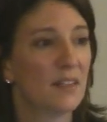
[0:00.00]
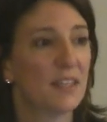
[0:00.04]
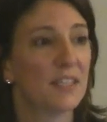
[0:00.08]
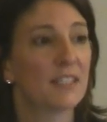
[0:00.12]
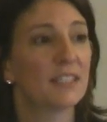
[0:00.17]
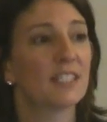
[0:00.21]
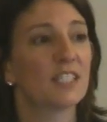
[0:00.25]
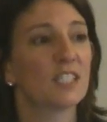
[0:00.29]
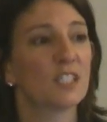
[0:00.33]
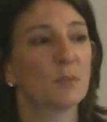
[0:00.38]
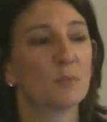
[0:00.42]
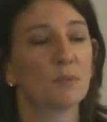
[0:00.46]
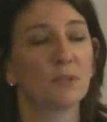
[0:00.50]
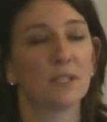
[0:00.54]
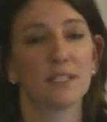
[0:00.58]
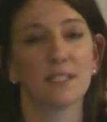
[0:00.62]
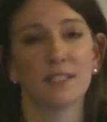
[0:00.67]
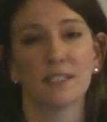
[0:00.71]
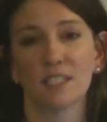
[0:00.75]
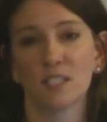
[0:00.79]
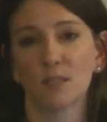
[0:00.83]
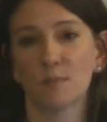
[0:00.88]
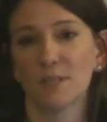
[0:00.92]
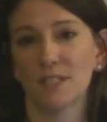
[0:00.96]
This is the
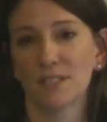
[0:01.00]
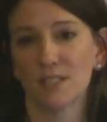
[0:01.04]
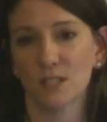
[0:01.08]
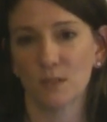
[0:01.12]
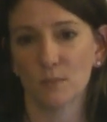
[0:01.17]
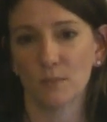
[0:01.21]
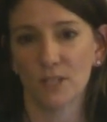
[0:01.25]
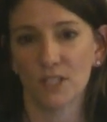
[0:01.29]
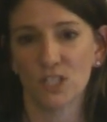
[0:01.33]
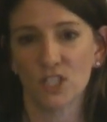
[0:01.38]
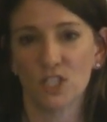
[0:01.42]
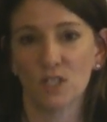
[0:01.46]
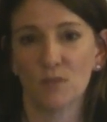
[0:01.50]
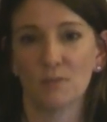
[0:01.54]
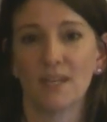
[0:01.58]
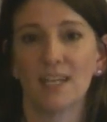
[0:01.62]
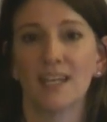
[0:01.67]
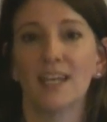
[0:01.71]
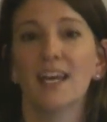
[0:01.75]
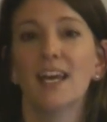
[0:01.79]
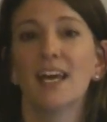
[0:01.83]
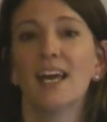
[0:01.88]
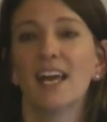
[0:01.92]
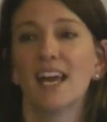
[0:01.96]
place that's meant so much to
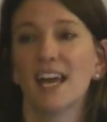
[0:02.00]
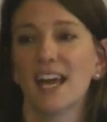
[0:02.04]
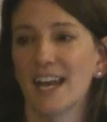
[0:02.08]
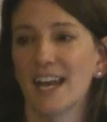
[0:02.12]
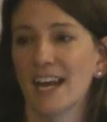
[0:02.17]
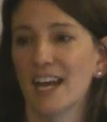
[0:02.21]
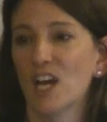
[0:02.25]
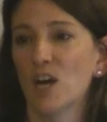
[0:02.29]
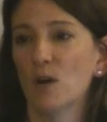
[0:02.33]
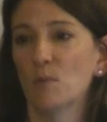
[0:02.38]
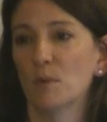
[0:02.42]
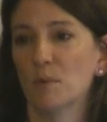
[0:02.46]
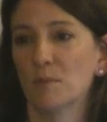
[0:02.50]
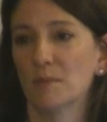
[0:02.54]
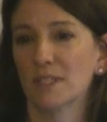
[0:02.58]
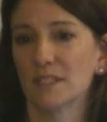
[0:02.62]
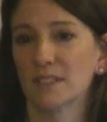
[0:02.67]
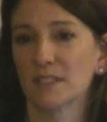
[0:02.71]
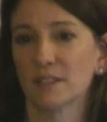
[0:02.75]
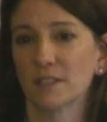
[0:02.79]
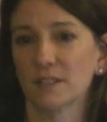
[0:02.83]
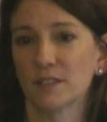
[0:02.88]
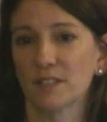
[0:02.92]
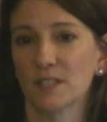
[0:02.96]
me, and I hope it
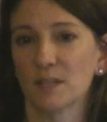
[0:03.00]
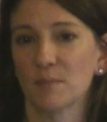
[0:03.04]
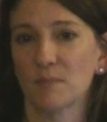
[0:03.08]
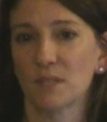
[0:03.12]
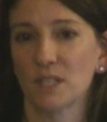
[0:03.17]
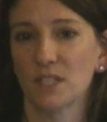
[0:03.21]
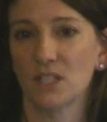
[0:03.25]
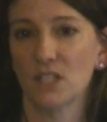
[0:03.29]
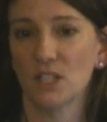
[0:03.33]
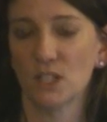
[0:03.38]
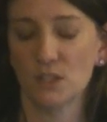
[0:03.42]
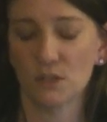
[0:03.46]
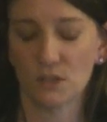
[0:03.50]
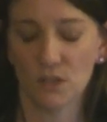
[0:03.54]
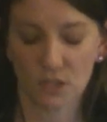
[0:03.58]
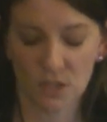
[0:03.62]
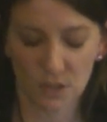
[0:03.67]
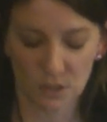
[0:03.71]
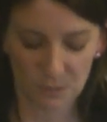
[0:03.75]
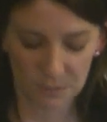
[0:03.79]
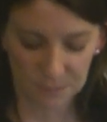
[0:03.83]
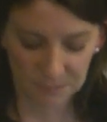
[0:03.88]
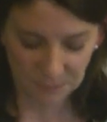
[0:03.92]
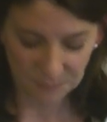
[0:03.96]
means a little something to you
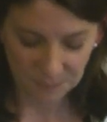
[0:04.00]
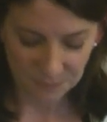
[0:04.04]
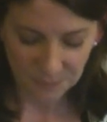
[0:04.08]
too.